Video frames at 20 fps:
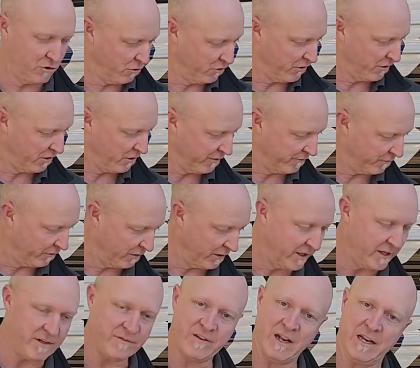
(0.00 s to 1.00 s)
sure that you've
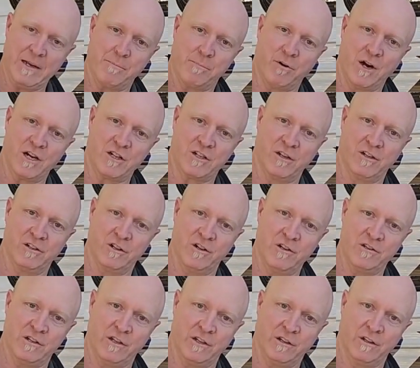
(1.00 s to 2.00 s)
relieved any pressure
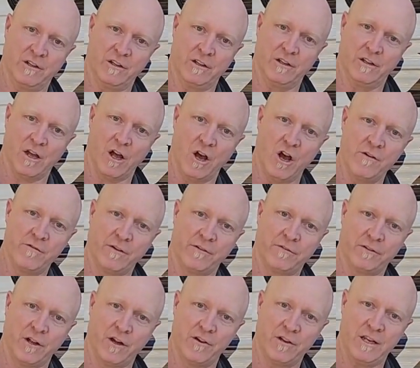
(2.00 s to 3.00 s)
using the
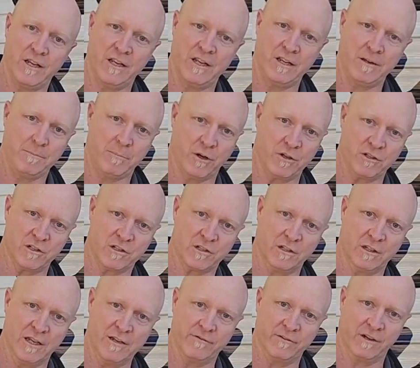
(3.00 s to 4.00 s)
overflow here by
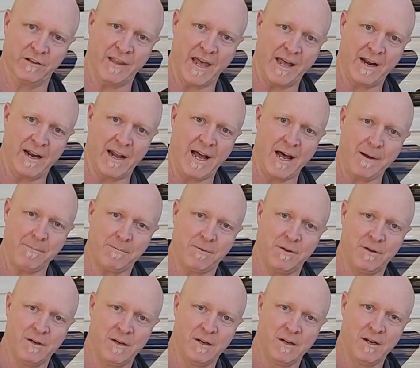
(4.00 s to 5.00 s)
just levering that up
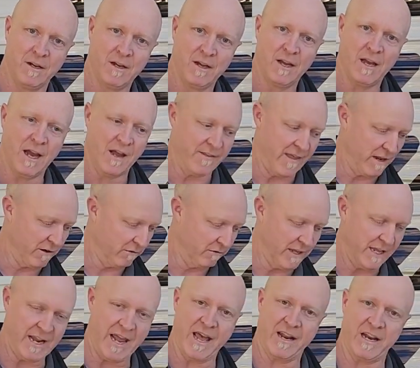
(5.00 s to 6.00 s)
and
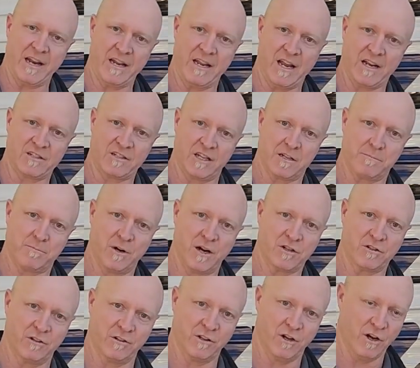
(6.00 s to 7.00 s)
that'll let out any excess
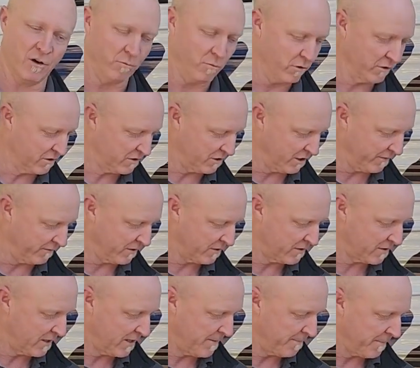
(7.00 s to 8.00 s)
pressure in the hot water
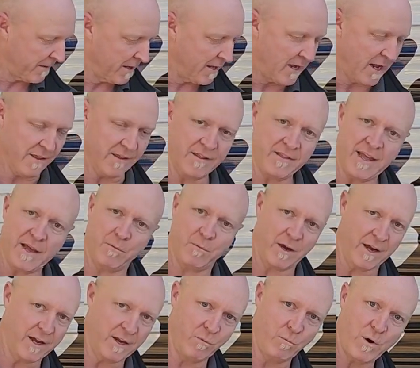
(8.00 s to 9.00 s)
service. And then that
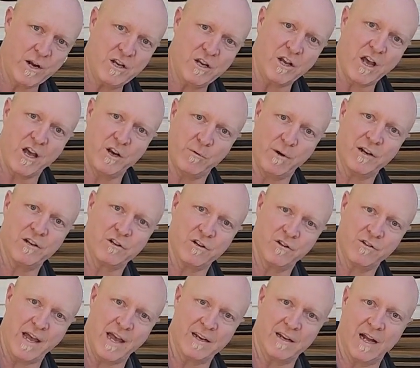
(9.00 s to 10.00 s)
way, when you go to
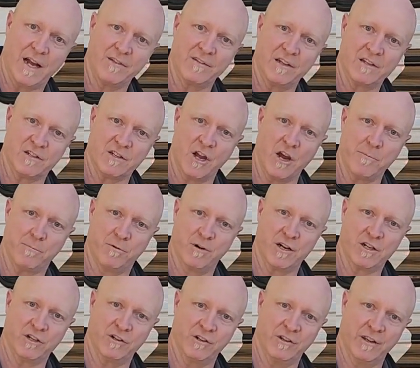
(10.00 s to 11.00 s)
undo that nut, there's no
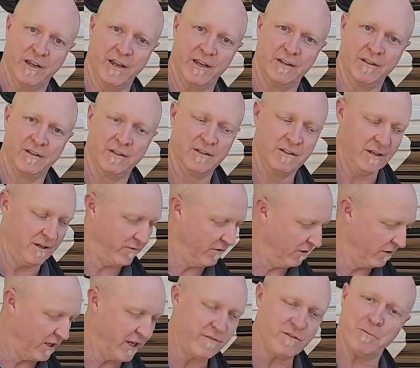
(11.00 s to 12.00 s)
pressure in there. If
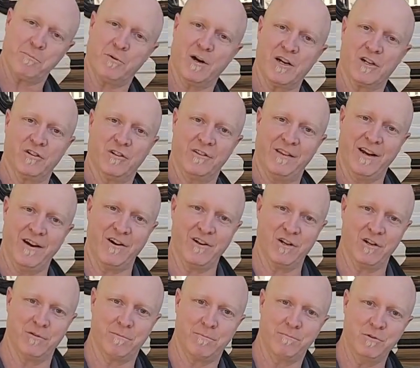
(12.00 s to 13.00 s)
you leave the pressure in there
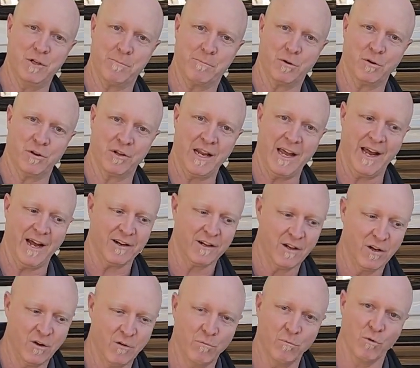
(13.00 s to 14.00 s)
and you, you pull it
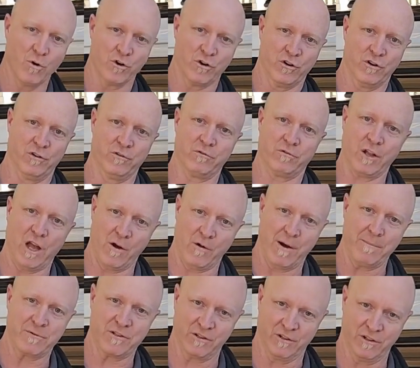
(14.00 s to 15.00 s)
out, water will
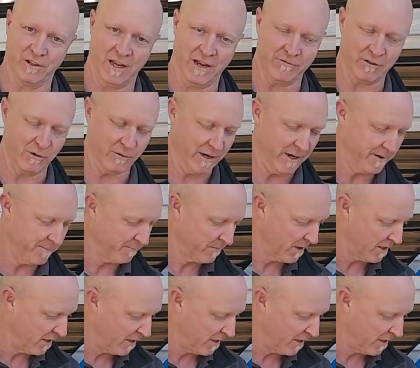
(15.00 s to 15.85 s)
go absolutely everywhere.